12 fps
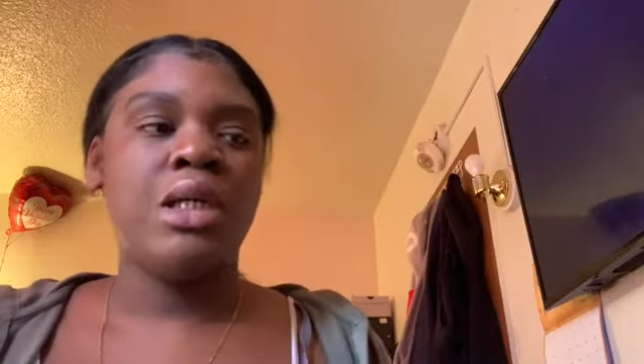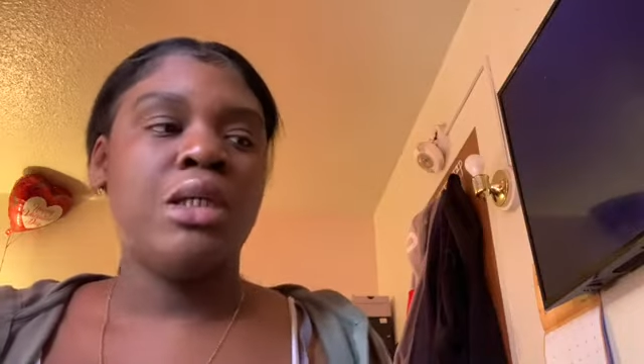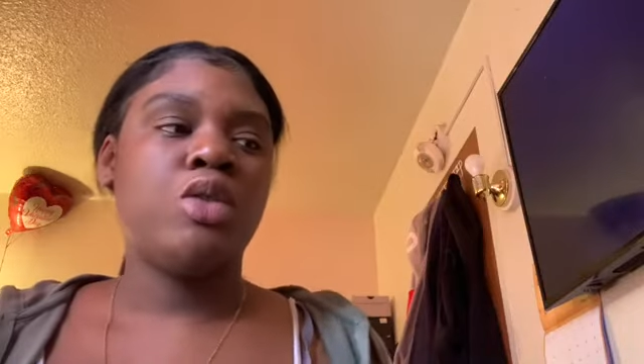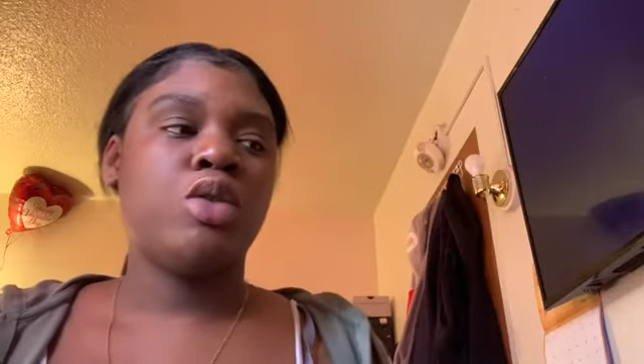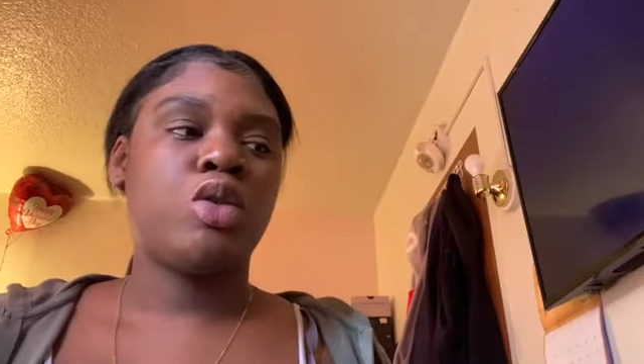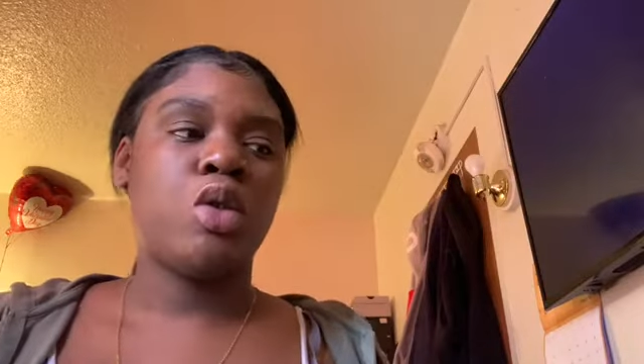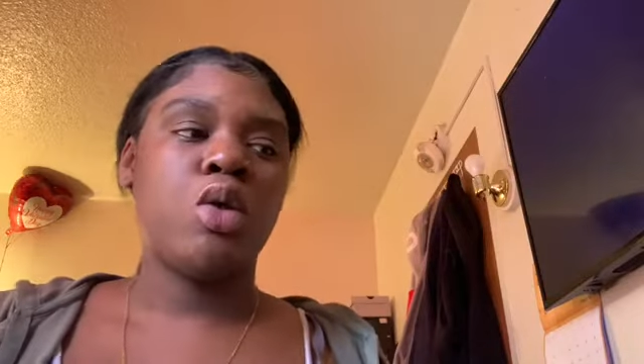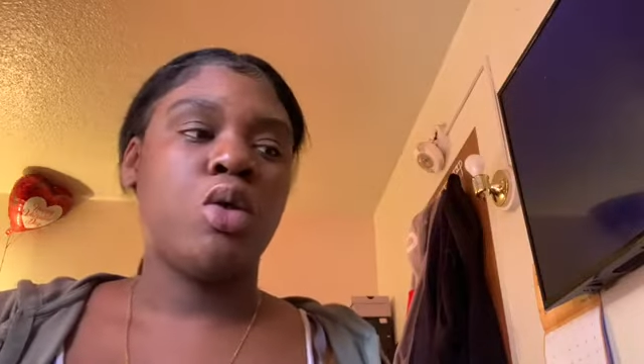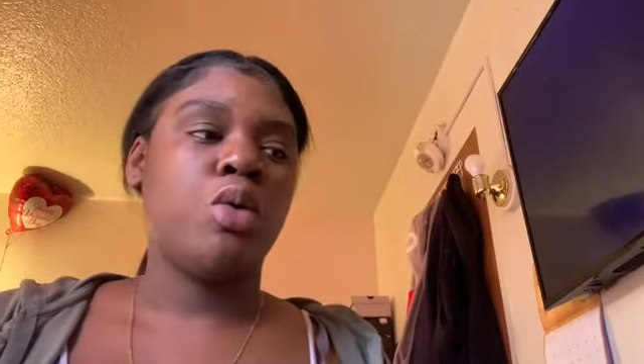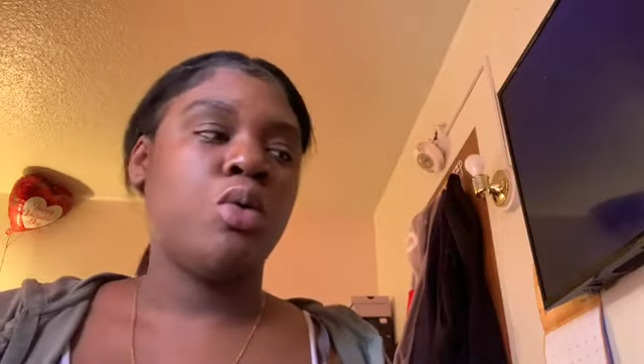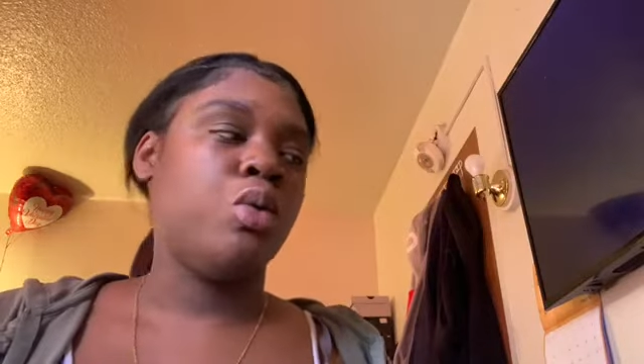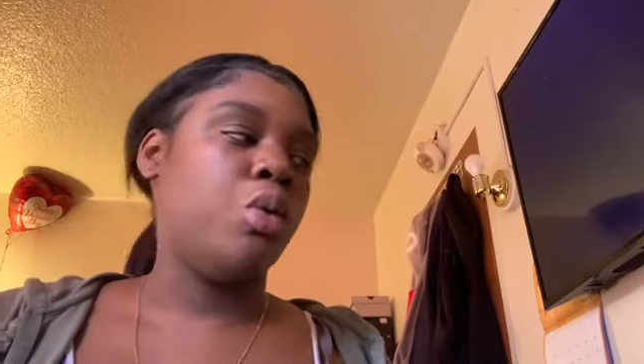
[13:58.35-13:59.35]

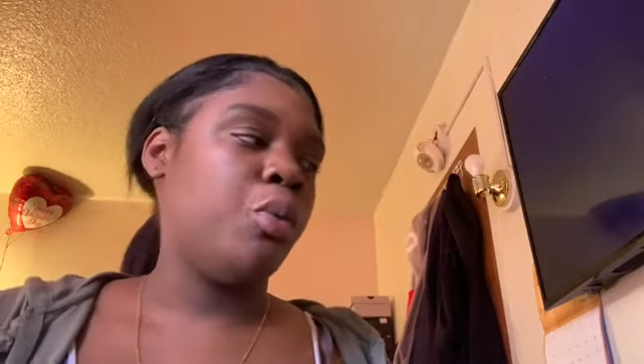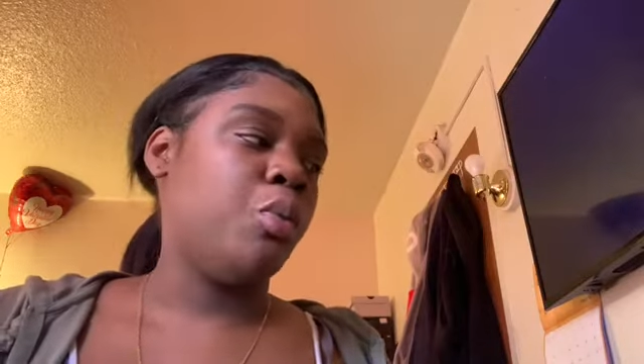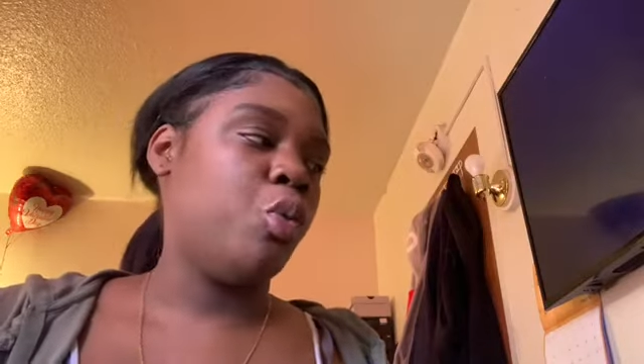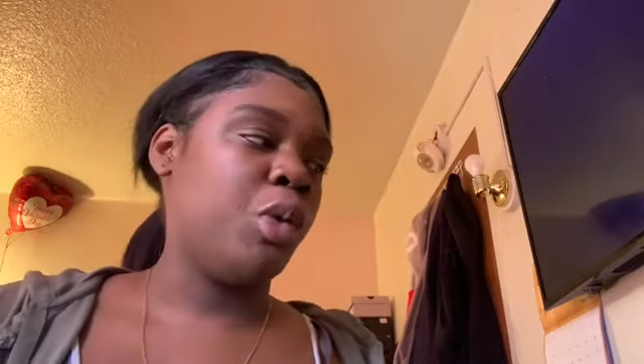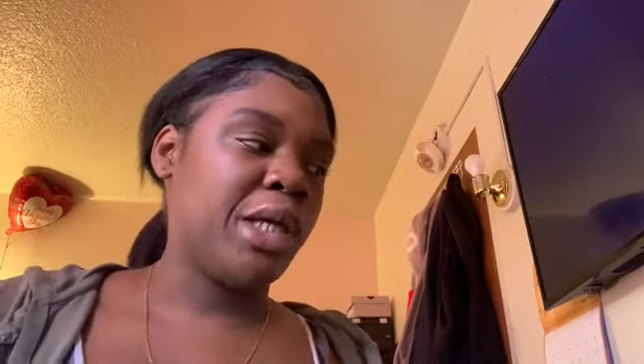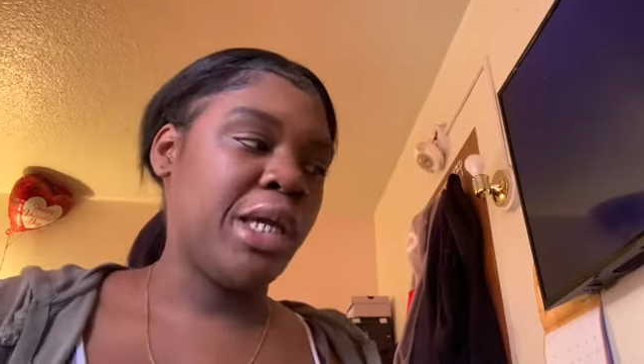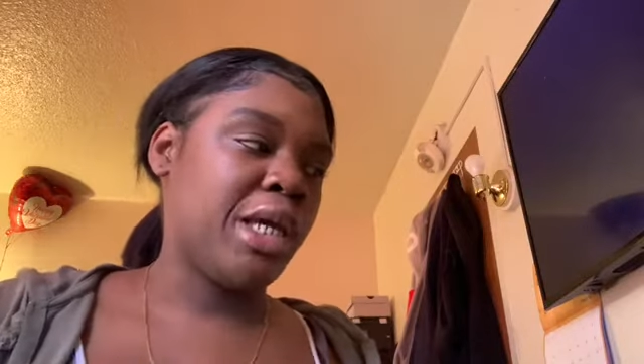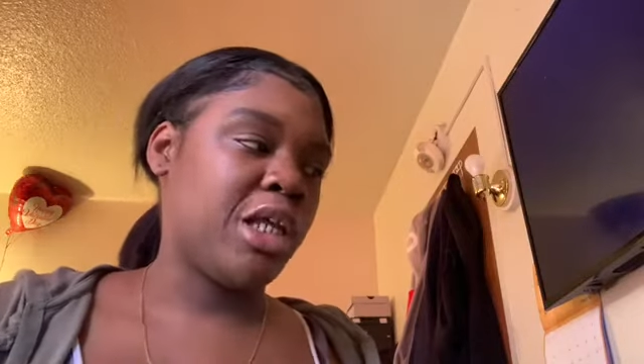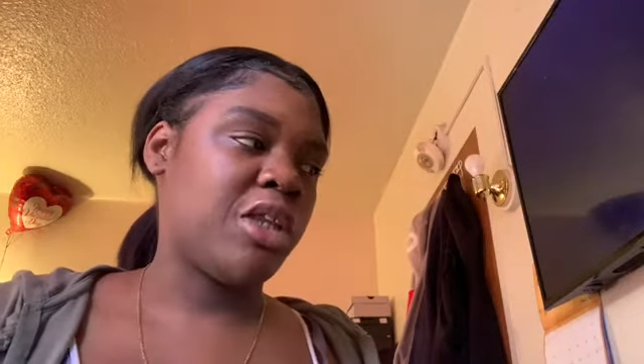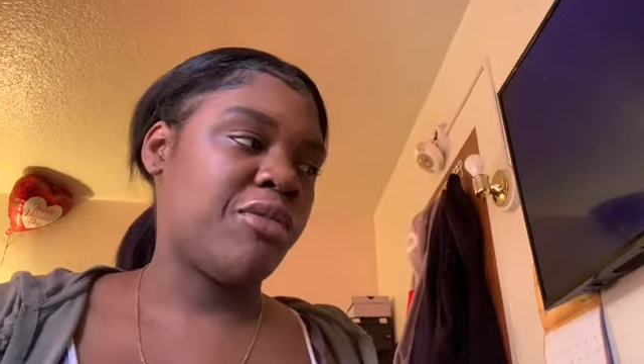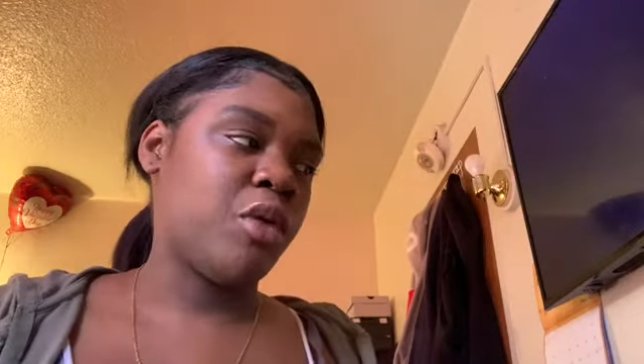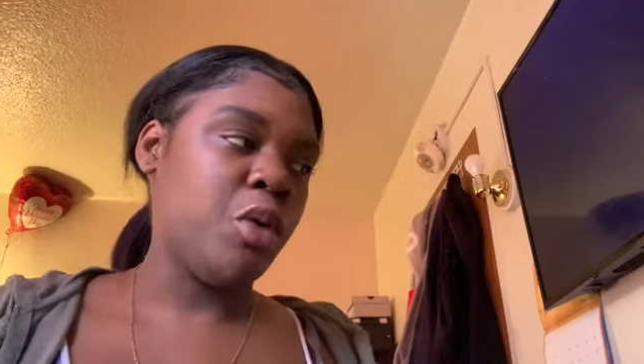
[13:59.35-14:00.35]
so we can't get
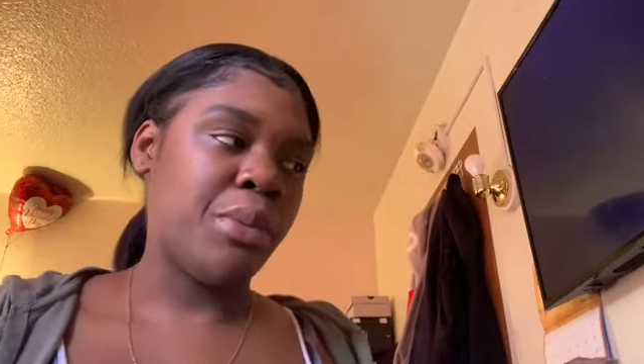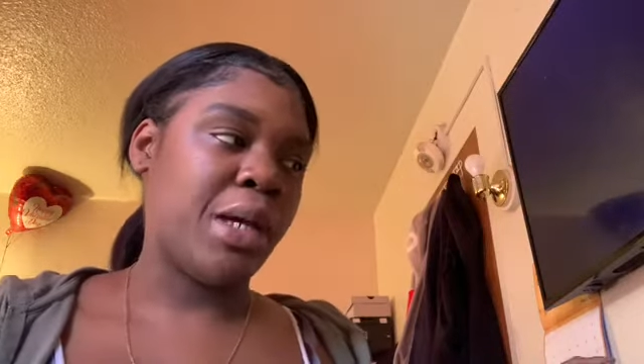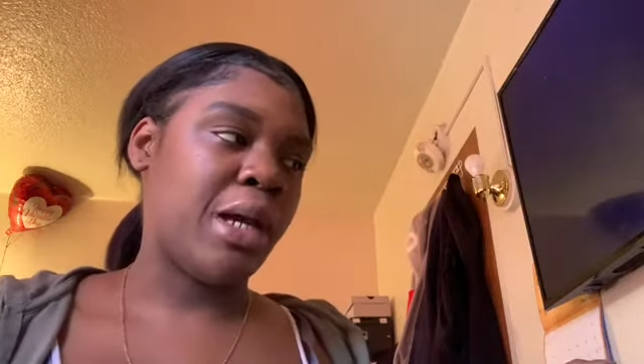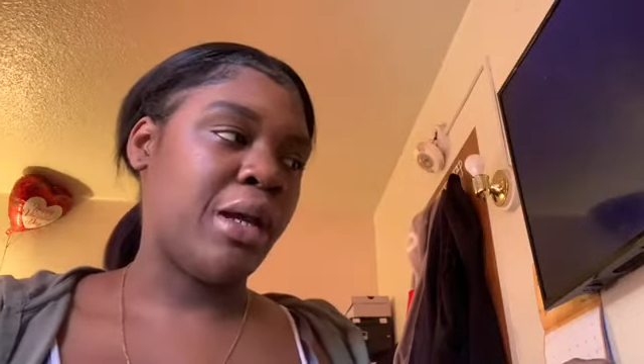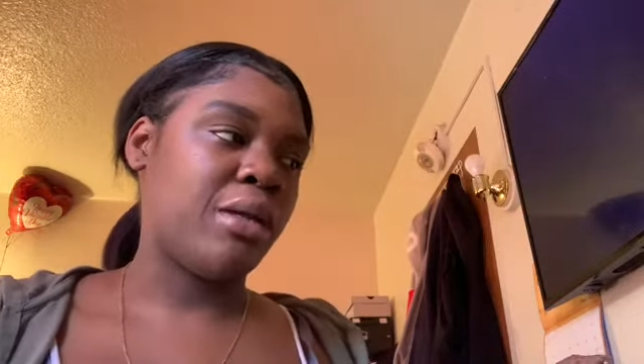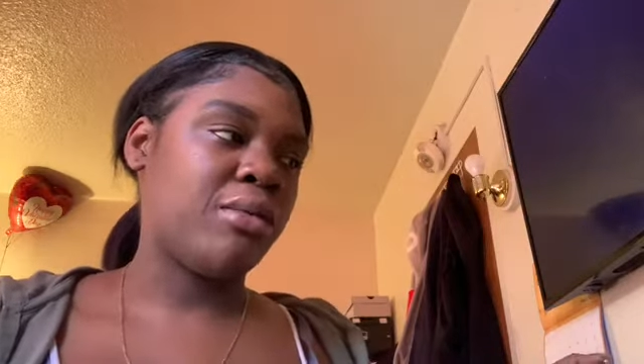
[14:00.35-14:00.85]
the phone back